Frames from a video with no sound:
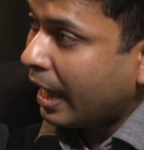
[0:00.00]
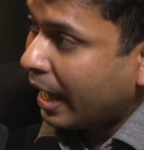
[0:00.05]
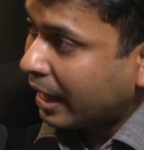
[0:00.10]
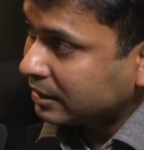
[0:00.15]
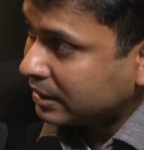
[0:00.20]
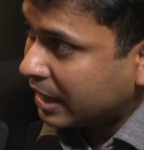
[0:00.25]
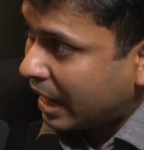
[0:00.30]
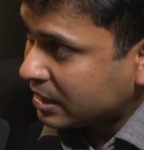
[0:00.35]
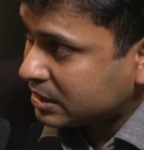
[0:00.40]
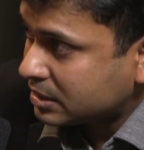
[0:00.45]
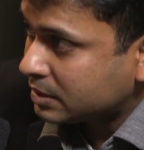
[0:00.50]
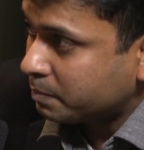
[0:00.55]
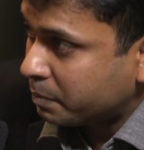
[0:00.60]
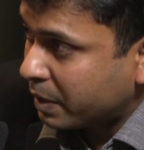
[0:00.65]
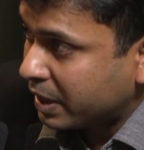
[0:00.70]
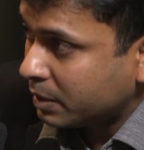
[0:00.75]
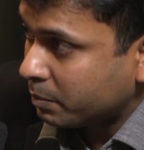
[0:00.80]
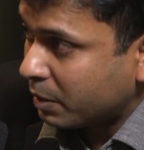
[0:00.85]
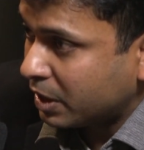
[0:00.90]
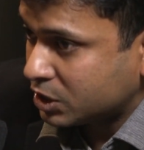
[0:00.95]
And that's
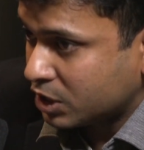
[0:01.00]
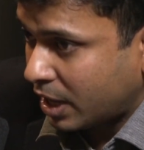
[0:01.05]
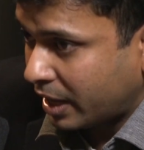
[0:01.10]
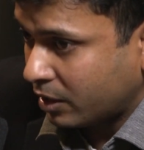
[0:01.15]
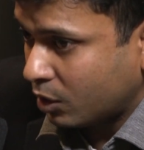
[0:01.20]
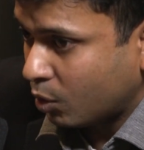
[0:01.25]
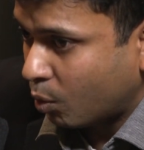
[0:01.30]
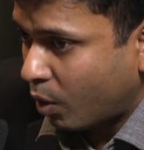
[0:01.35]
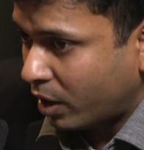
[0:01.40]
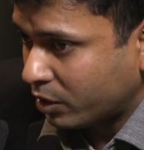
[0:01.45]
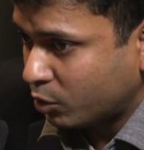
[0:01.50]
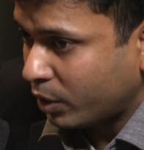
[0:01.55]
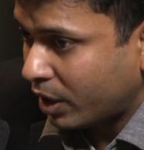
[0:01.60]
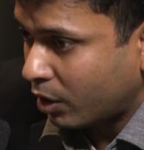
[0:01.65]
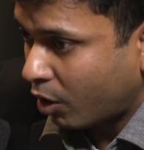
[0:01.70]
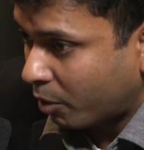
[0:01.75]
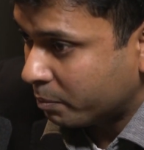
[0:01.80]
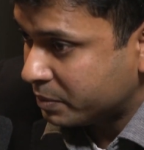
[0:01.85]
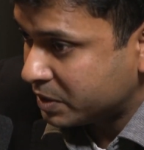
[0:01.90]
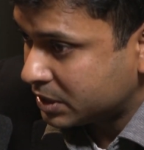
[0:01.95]
pretty much what we
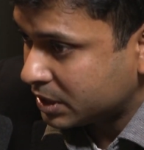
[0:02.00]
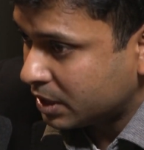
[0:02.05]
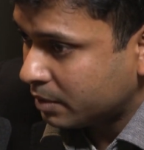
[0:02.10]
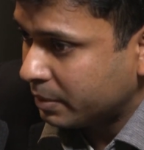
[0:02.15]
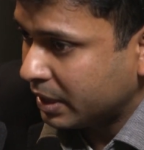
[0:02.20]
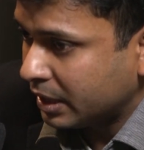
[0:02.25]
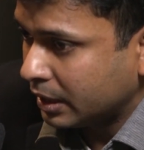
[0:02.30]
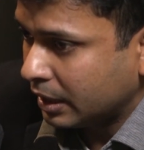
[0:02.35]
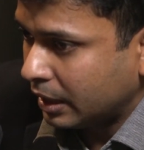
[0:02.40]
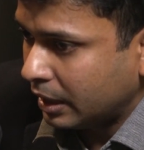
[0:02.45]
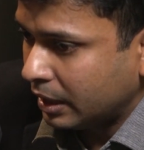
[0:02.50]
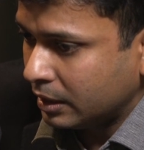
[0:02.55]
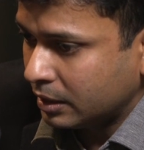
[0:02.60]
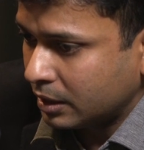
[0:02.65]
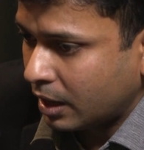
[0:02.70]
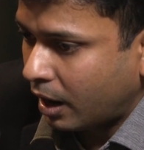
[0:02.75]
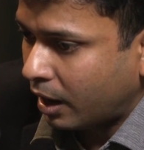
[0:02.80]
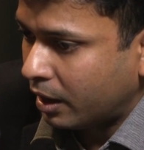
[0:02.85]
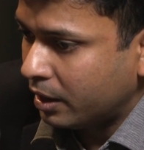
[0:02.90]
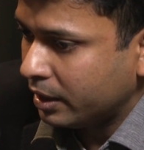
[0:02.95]
are observing
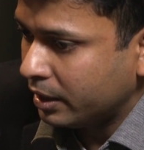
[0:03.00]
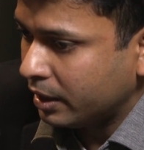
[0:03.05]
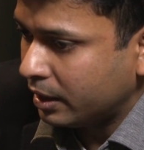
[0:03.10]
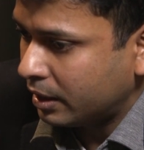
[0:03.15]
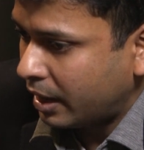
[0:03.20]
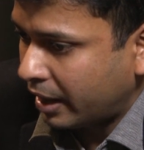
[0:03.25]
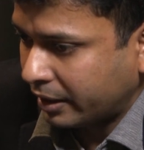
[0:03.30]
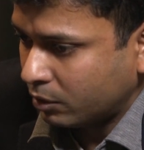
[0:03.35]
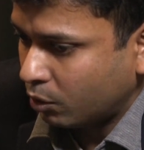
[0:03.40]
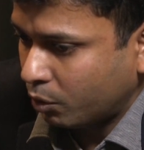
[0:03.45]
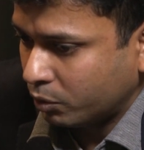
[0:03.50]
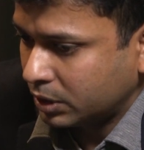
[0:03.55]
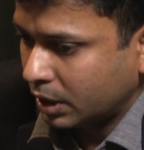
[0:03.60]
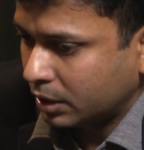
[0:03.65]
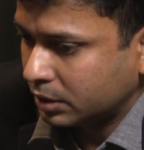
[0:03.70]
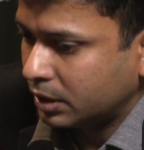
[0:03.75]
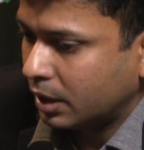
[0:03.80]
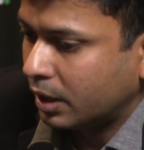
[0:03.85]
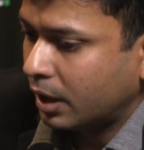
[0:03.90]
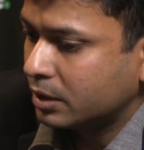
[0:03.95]
in early,
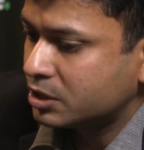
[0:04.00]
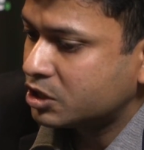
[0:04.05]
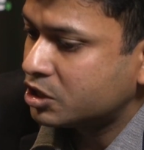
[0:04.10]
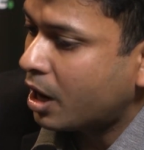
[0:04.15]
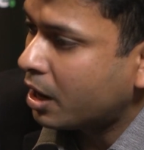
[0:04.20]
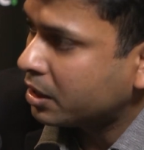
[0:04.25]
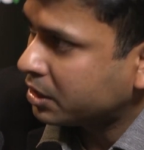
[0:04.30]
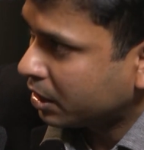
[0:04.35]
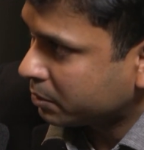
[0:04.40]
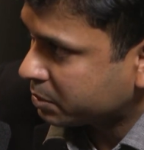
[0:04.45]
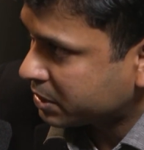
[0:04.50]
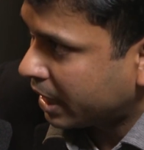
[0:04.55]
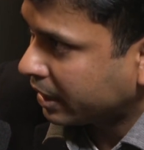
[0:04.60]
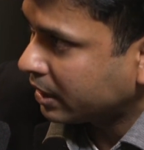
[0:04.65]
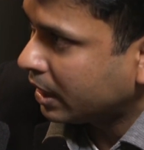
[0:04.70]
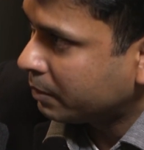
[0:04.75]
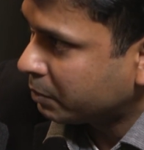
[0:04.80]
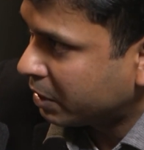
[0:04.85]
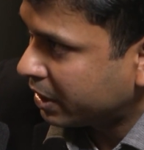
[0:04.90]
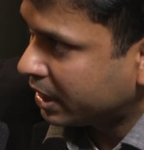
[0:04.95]
the startups
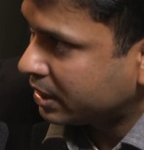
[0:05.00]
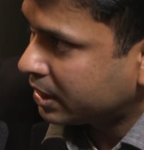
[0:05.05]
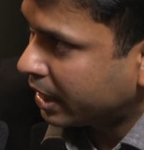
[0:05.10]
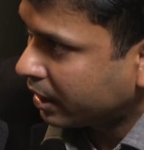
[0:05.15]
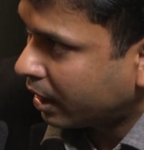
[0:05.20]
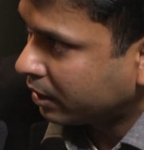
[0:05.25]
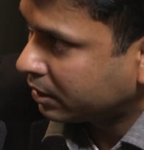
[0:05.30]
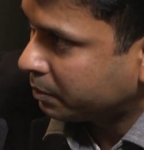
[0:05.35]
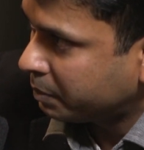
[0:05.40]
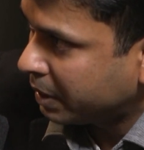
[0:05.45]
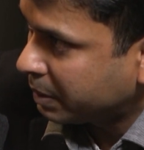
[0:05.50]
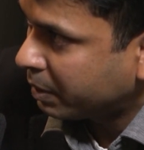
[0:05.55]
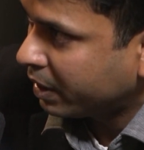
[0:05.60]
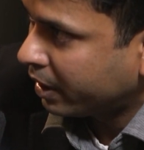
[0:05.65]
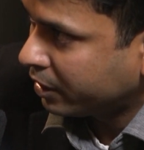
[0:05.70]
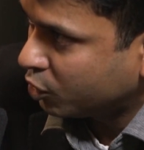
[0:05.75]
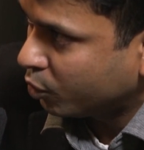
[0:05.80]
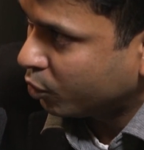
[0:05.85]
like Lemonade and other people are